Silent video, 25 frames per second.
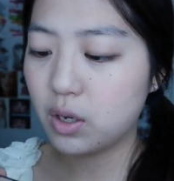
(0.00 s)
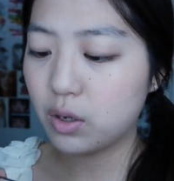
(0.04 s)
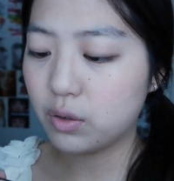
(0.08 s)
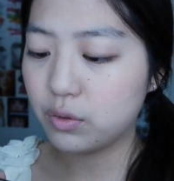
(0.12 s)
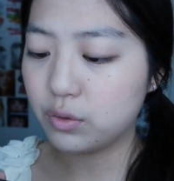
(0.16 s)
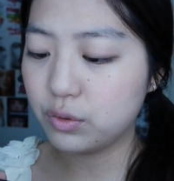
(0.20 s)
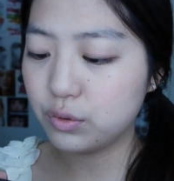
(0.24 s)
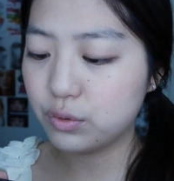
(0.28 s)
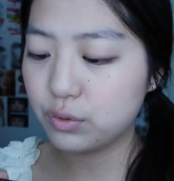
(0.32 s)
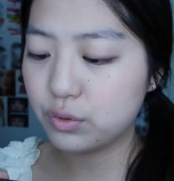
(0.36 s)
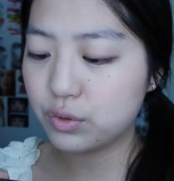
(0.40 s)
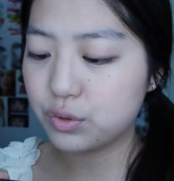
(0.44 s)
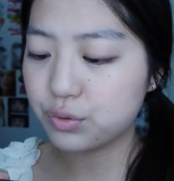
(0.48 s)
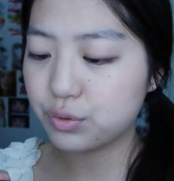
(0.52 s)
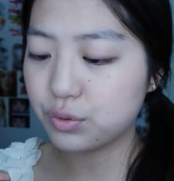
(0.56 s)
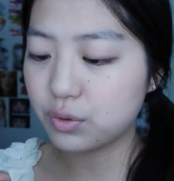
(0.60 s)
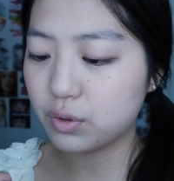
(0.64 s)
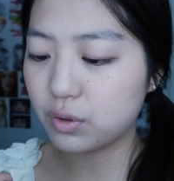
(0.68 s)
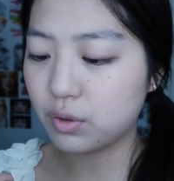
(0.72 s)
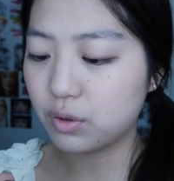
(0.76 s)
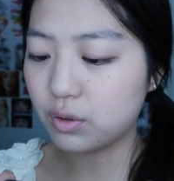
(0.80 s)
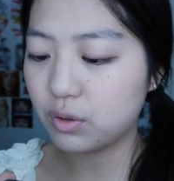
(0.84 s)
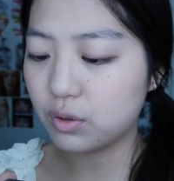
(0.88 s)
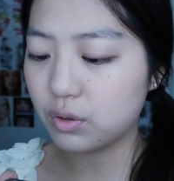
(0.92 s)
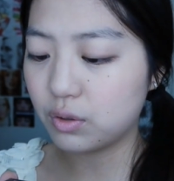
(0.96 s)

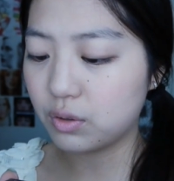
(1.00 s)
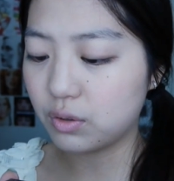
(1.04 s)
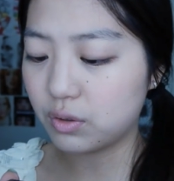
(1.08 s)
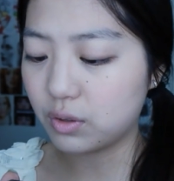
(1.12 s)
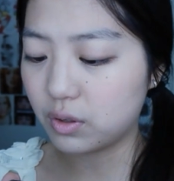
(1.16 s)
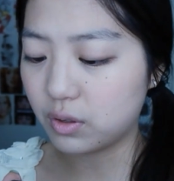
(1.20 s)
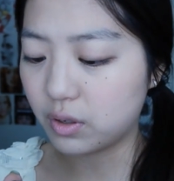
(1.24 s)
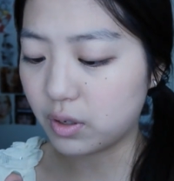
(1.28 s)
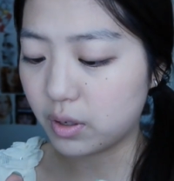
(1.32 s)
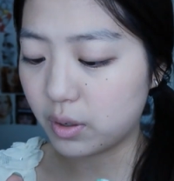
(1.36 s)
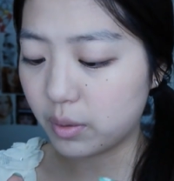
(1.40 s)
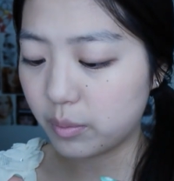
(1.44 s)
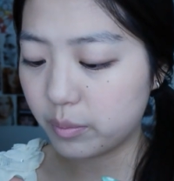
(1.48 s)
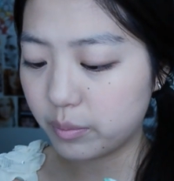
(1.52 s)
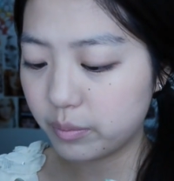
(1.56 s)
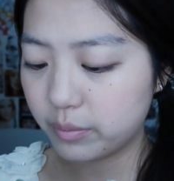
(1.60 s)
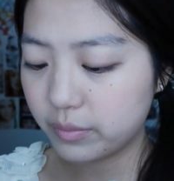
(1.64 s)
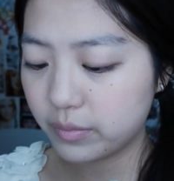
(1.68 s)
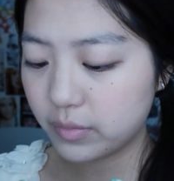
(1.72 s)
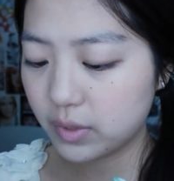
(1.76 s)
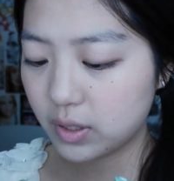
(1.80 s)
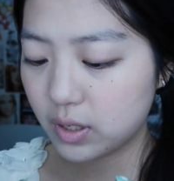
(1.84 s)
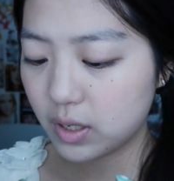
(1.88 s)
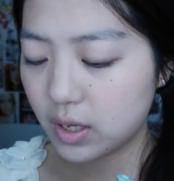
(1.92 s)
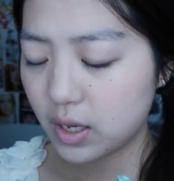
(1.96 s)
neutral,
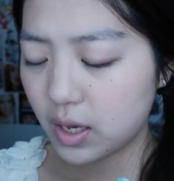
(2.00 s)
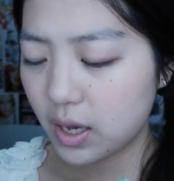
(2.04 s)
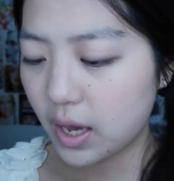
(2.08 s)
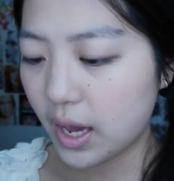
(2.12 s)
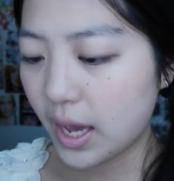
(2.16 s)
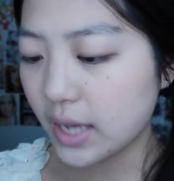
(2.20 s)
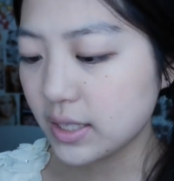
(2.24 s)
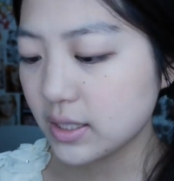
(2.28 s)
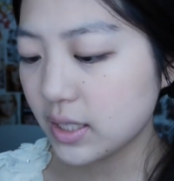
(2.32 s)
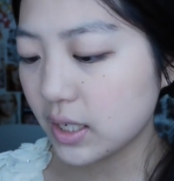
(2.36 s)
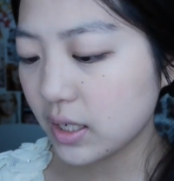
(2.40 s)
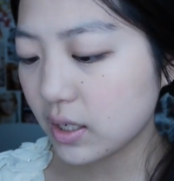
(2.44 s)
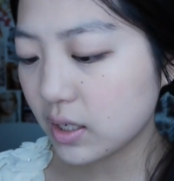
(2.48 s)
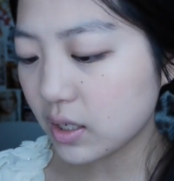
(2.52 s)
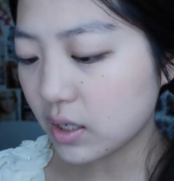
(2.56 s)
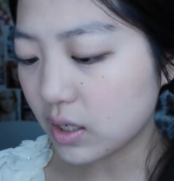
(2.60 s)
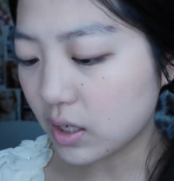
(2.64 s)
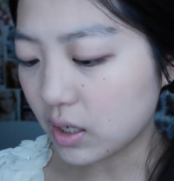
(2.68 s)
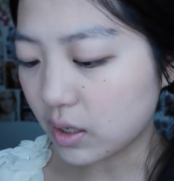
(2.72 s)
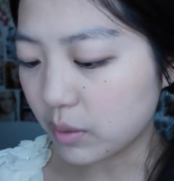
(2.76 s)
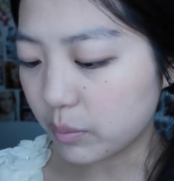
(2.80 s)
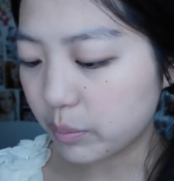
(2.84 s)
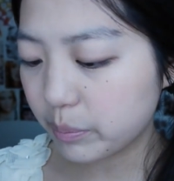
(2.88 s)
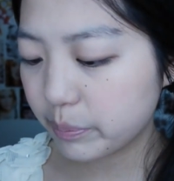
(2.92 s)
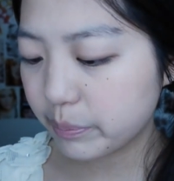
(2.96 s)
has like
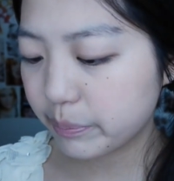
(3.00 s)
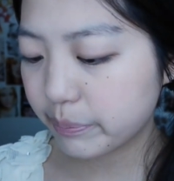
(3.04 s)
a,